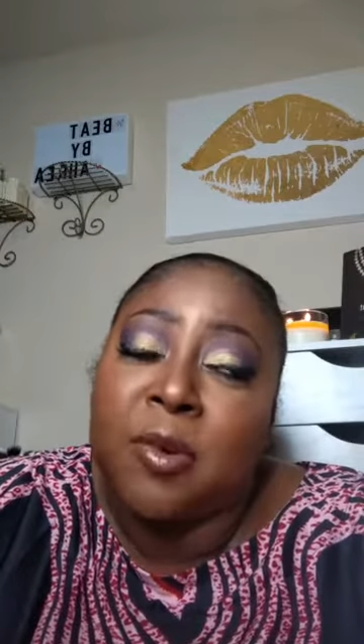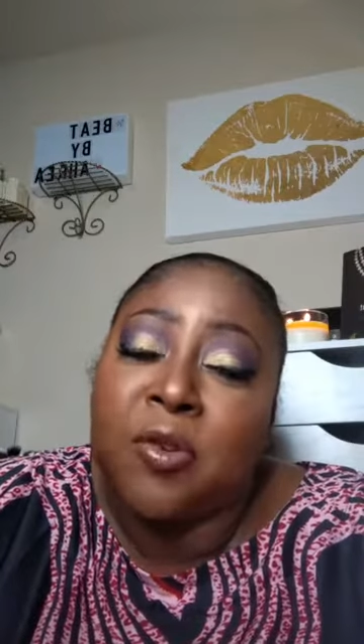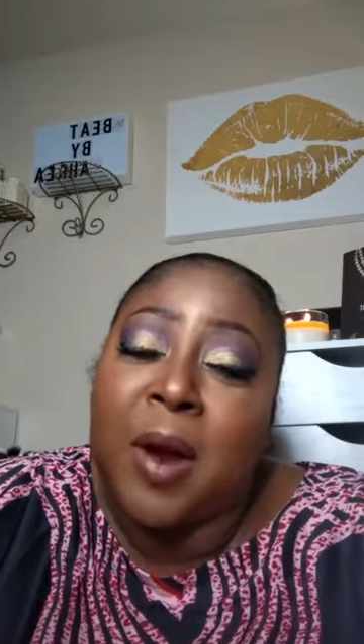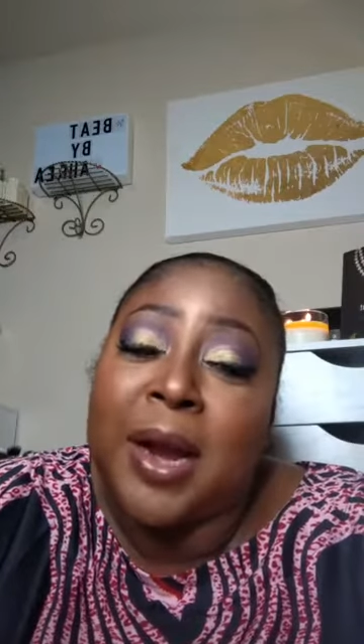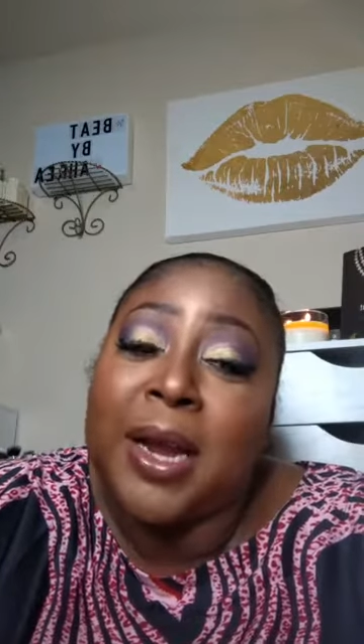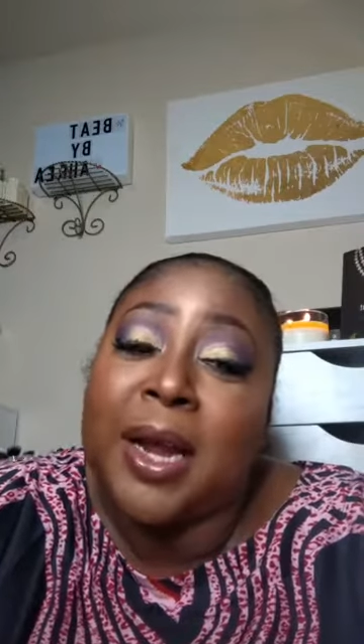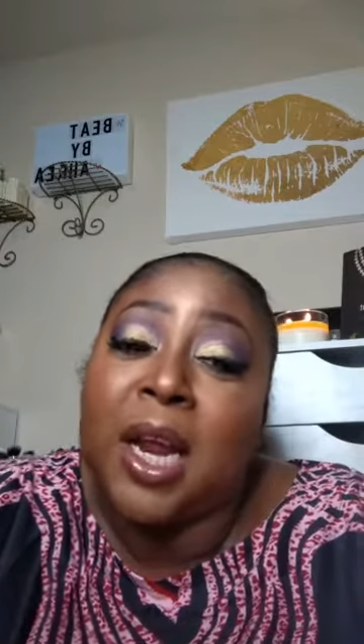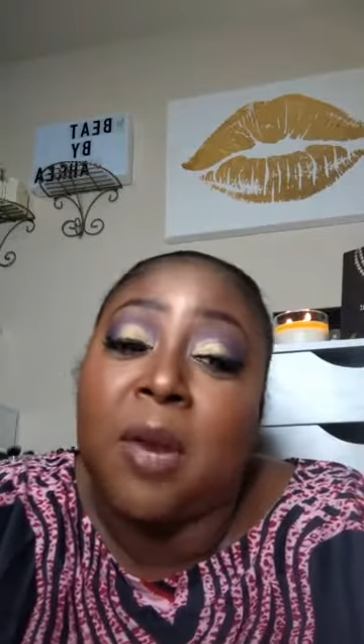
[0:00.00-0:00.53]

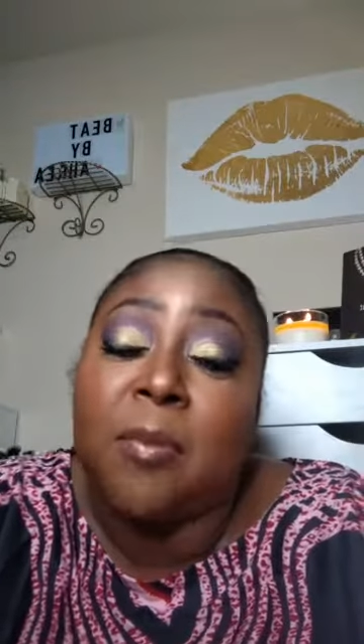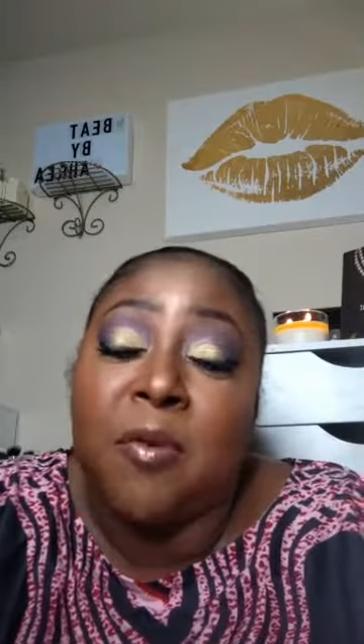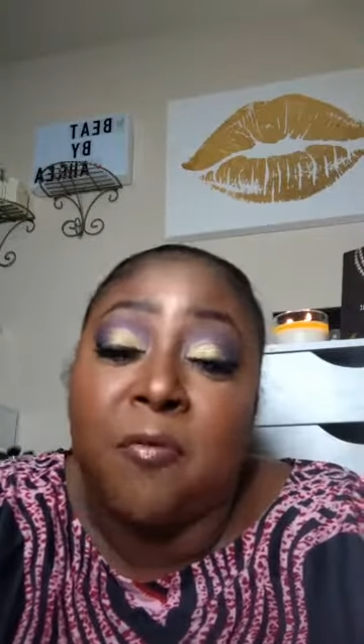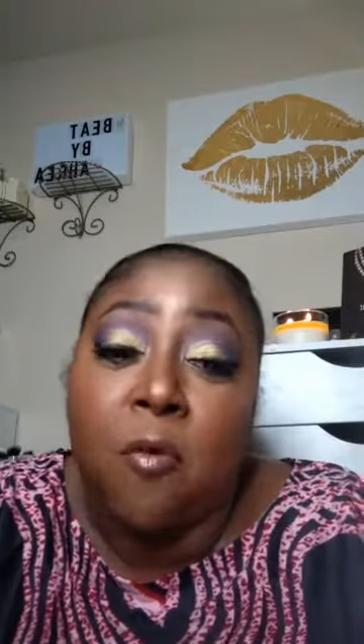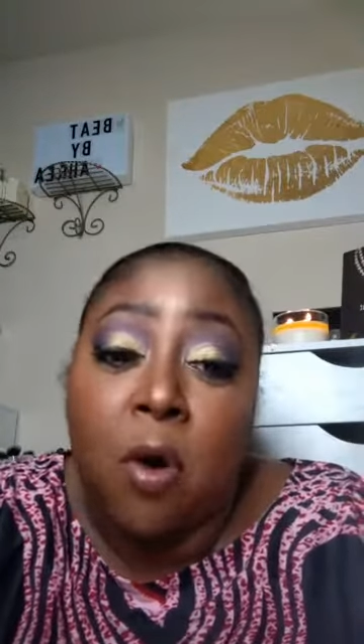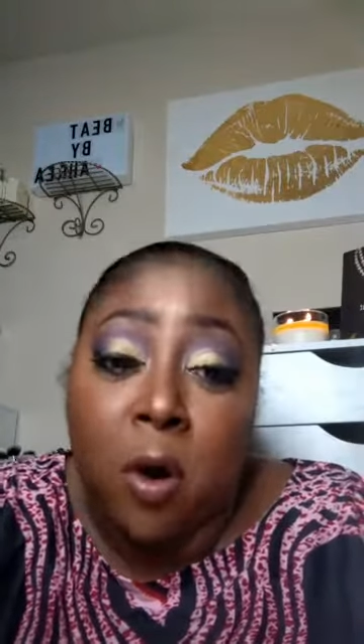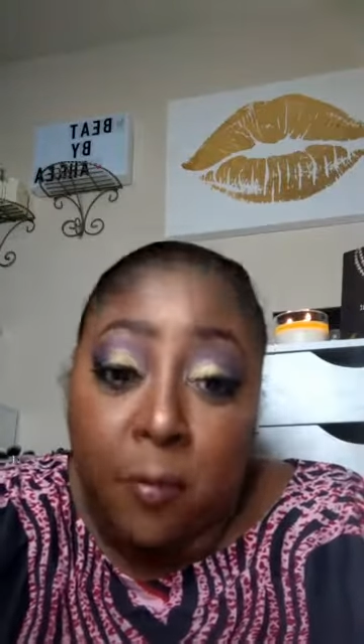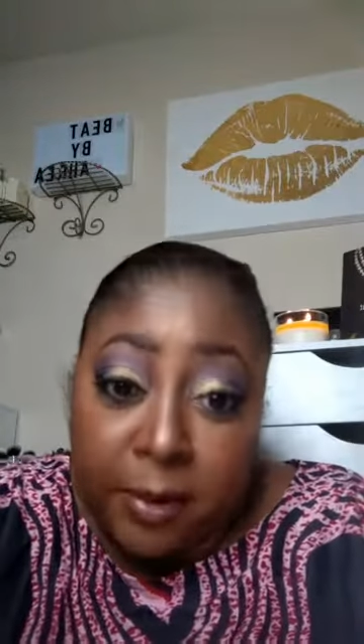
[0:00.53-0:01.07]
trying to get it
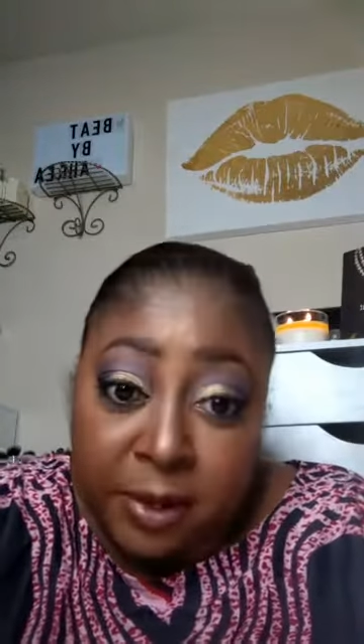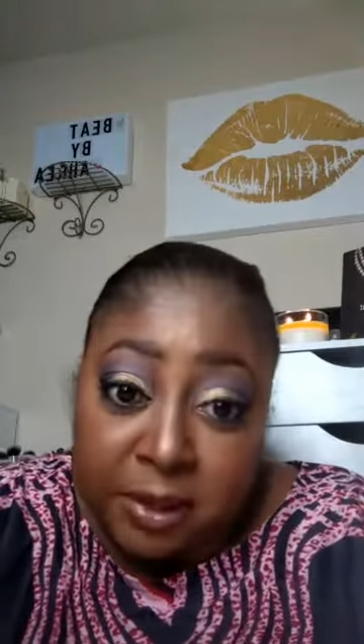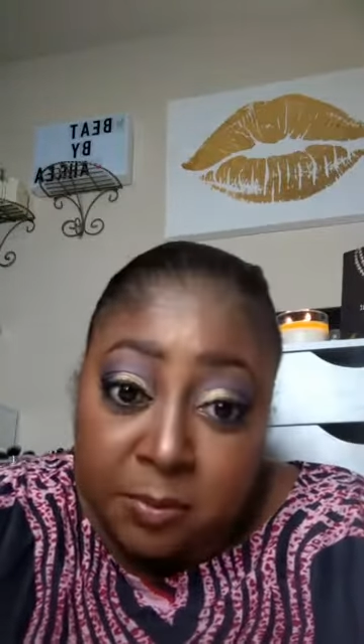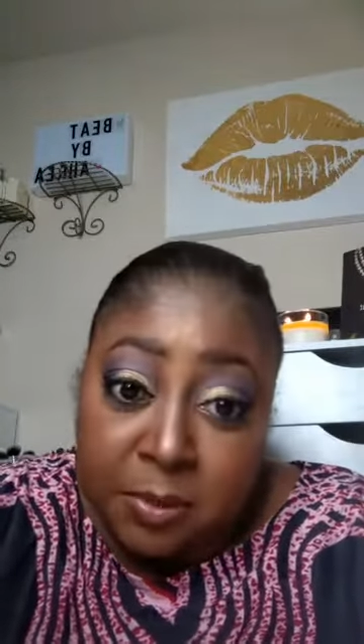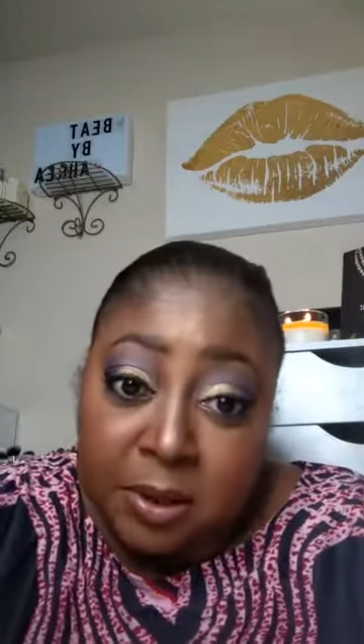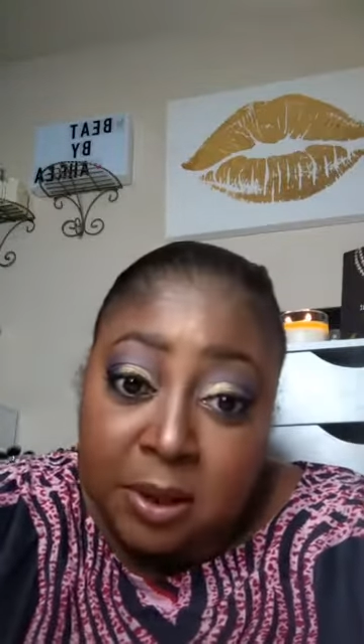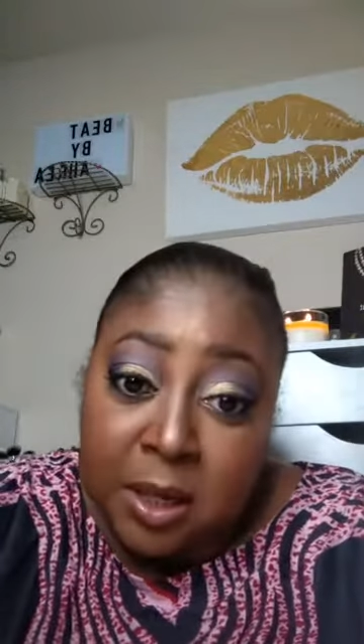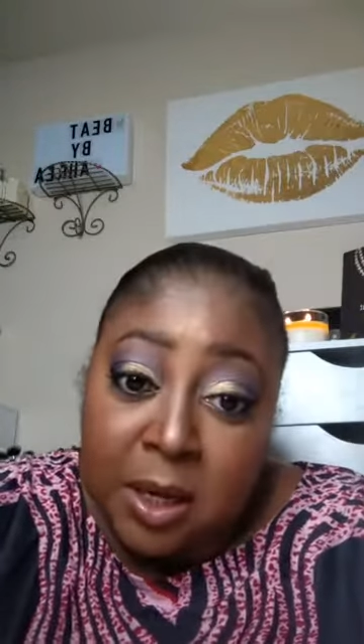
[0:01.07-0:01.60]
before
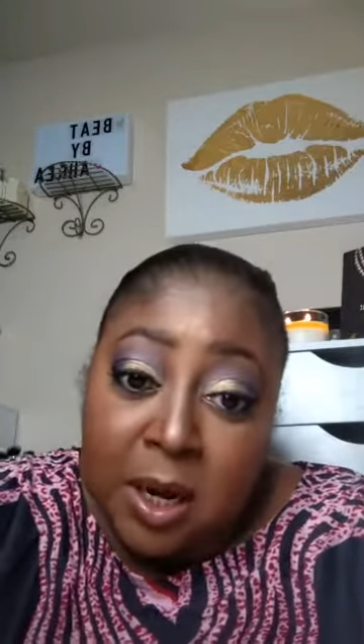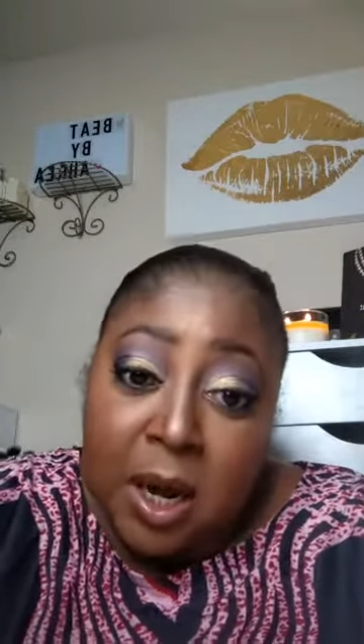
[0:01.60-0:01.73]
Christmas